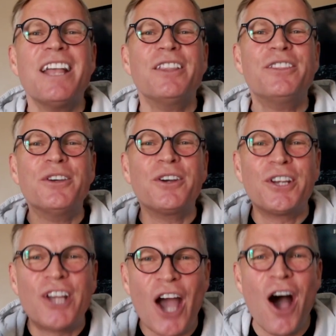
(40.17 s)
the
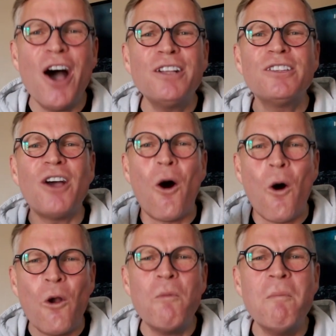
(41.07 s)
God
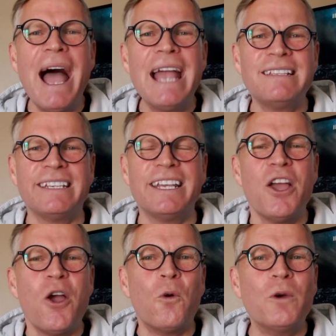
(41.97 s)
Almighty
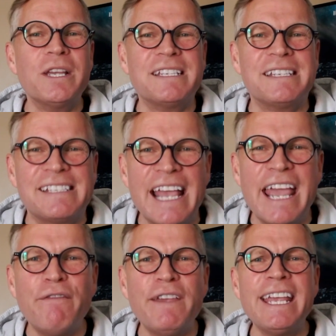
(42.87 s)
who is
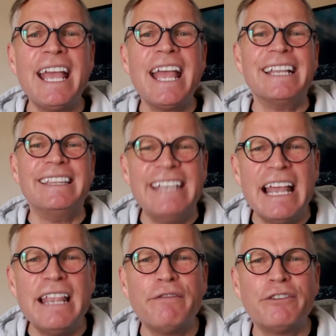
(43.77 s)
saving,
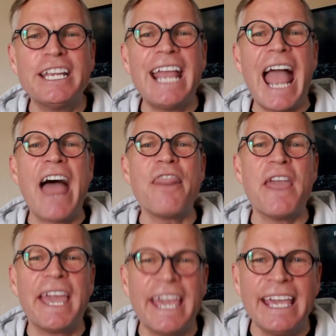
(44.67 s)
delivering and
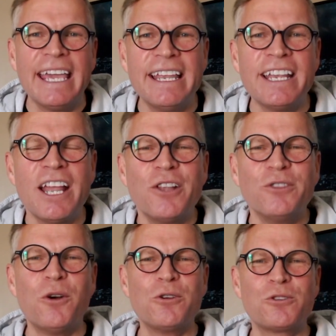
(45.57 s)
healing
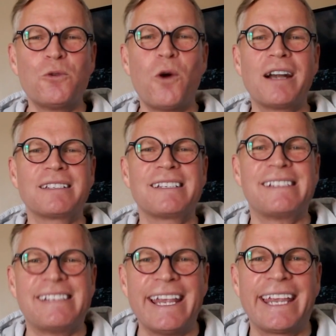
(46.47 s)
those who are
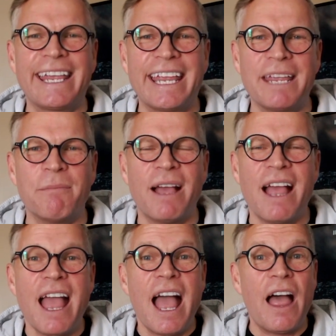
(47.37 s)
seeking Him.
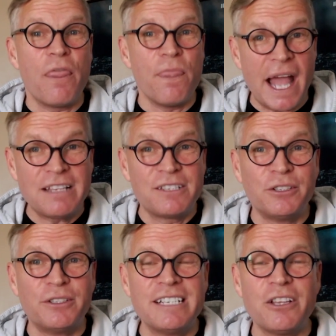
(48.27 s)
And that's the
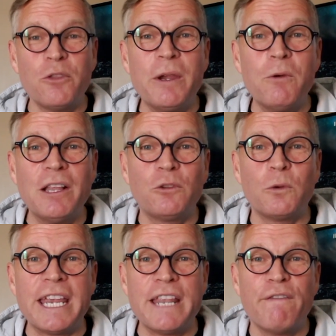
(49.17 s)
reason we want to
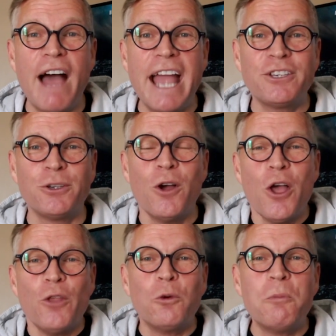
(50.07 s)
invite you
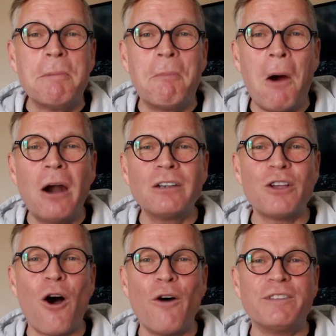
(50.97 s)
to be part
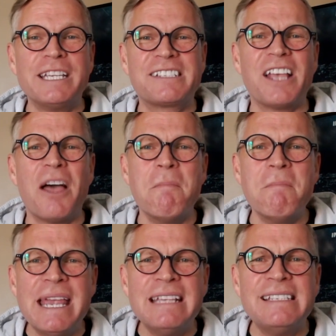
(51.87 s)
of this
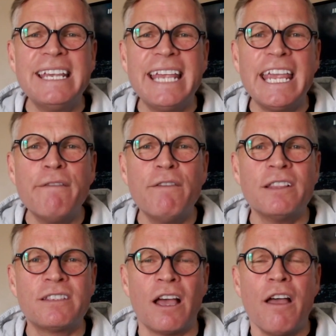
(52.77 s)
amazing
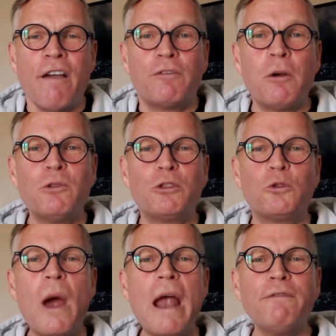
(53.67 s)
event from the
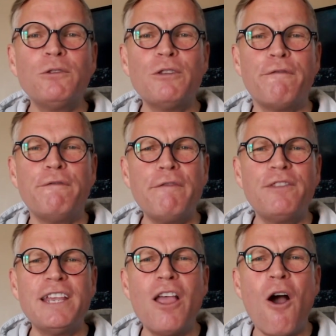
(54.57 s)
twelfth to the
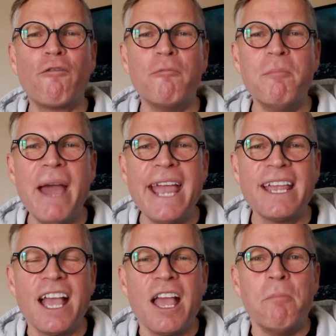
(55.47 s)
fifteenth of May.
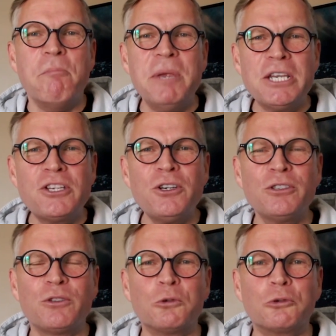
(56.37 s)
Be sure
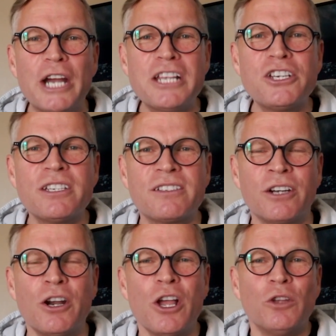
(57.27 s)
to
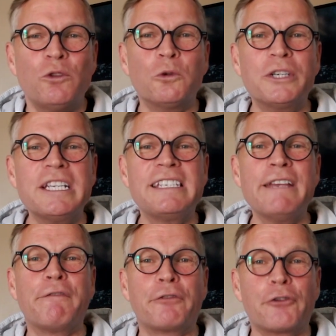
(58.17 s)
register to receive
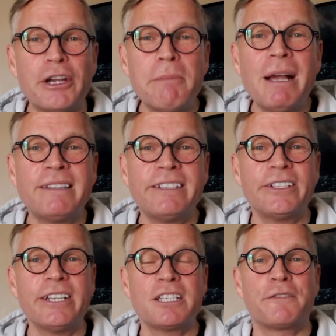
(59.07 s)
free
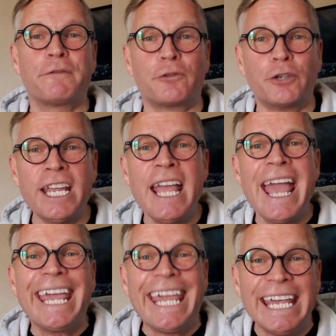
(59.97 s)
materials, free
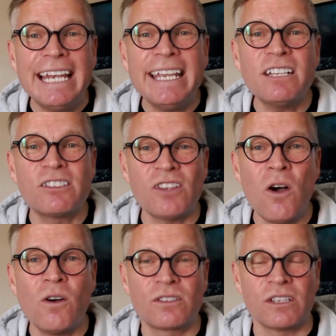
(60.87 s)
healing
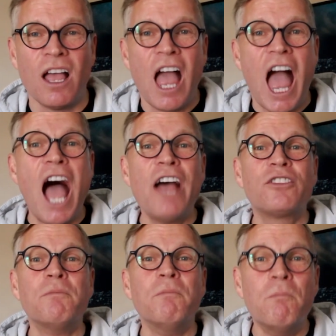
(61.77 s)
songs and
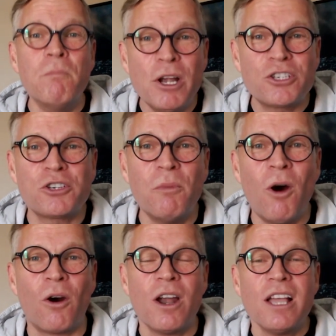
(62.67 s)
much
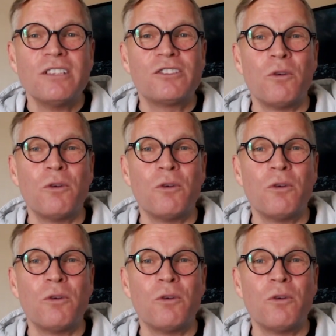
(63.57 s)
more. So